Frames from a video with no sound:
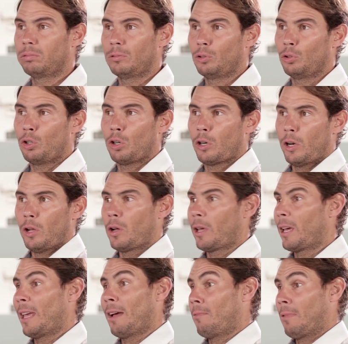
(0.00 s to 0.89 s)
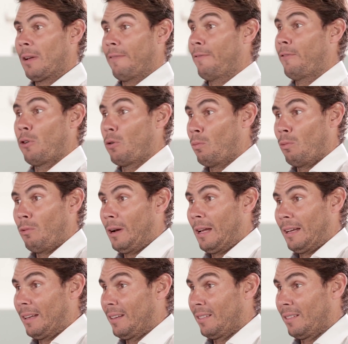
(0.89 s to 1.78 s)
Well, I
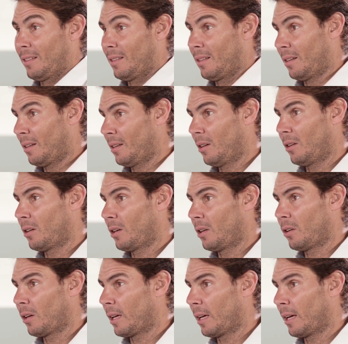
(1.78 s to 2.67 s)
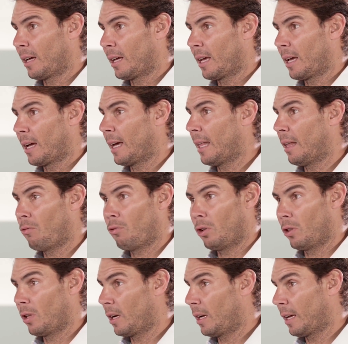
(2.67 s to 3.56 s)
don't think there's a
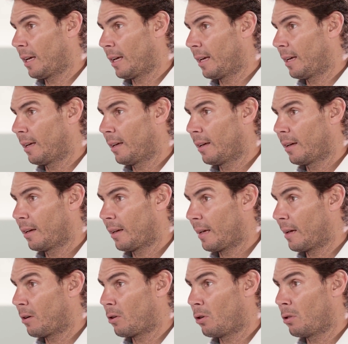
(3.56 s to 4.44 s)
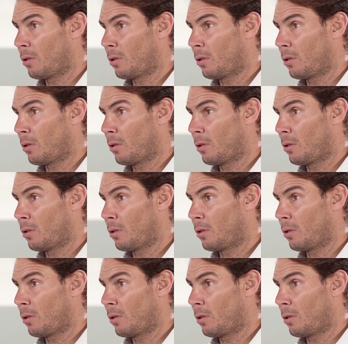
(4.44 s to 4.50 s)
trick, there's a secret ingredient.